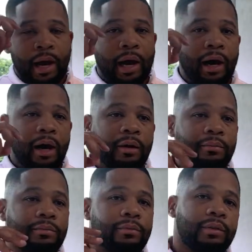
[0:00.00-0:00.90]
Um,
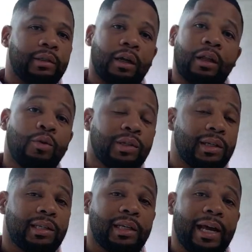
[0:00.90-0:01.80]
the closing
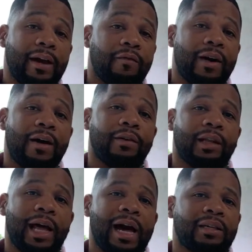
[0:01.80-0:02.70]
is today at five
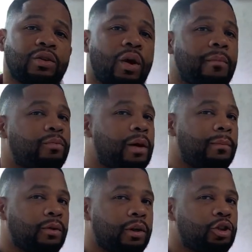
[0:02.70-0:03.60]
o'clock, so I'm,
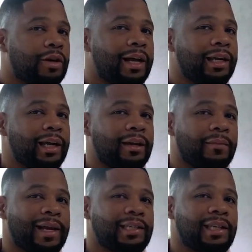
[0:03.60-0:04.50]
I'm going to try to get him
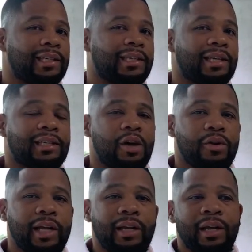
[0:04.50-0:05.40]
like six six
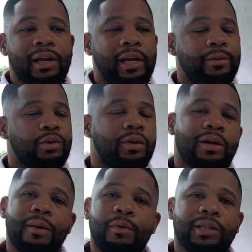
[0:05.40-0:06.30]
thirty. He was going to
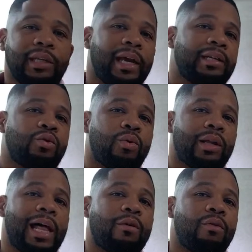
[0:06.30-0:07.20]
come on today at two
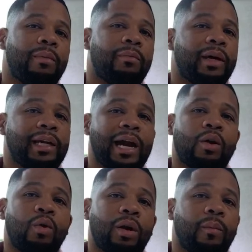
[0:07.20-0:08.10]
o'clock with me, but he
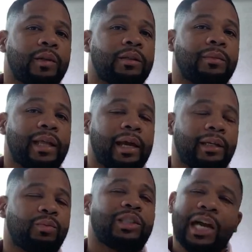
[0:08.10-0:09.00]
got caught up with some
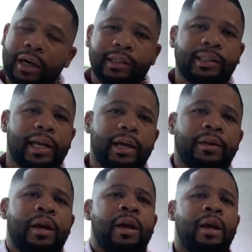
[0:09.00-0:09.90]
things, which I understand.
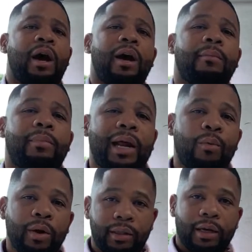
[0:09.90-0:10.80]
Um, but I
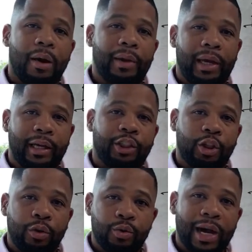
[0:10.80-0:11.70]
wanted to come in here and
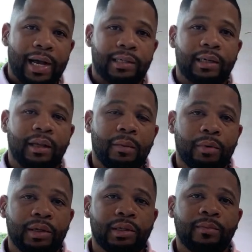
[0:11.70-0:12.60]
show you guys the
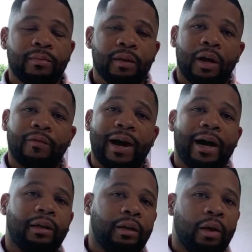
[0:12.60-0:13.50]
numbers of
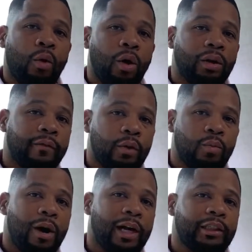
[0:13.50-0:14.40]
how all of you
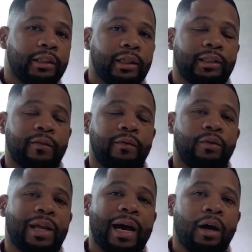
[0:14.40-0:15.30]
watching this, if you're
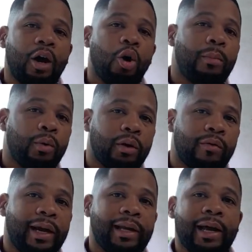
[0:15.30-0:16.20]
not a homeowner
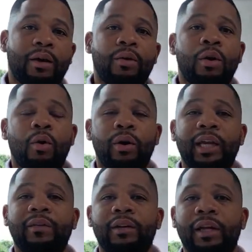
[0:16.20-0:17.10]
right now, or
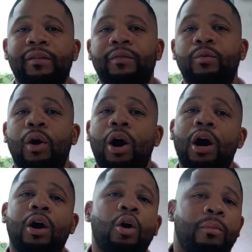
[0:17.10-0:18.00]
even if you
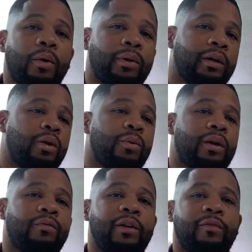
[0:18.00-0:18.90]
are a homeowner and you want
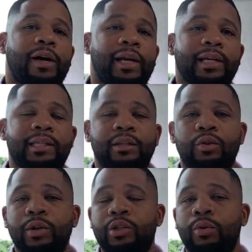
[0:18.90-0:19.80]
to refinance and
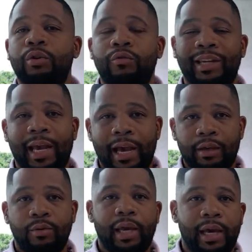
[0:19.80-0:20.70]
do a 203K,
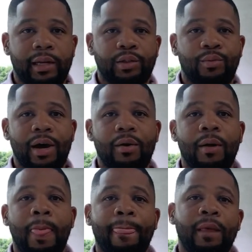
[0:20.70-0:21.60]
you can as well.
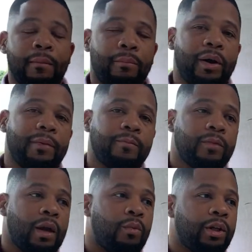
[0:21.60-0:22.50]
But
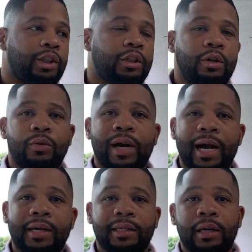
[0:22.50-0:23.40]
I want to show you
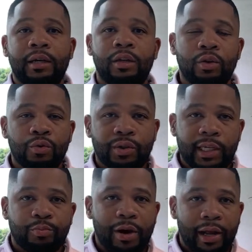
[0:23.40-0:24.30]
guys, use
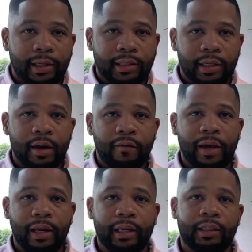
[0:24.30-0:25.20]
these products to your
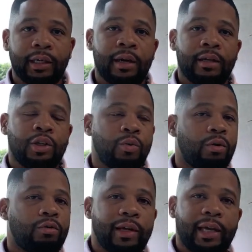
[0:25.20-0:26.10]
advantage.
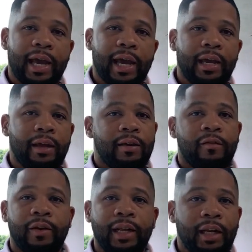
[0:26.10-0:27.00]
203K,
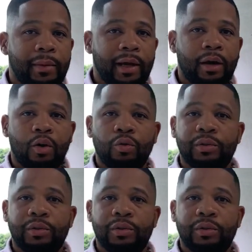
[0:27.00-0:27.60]
Fannie Mae Home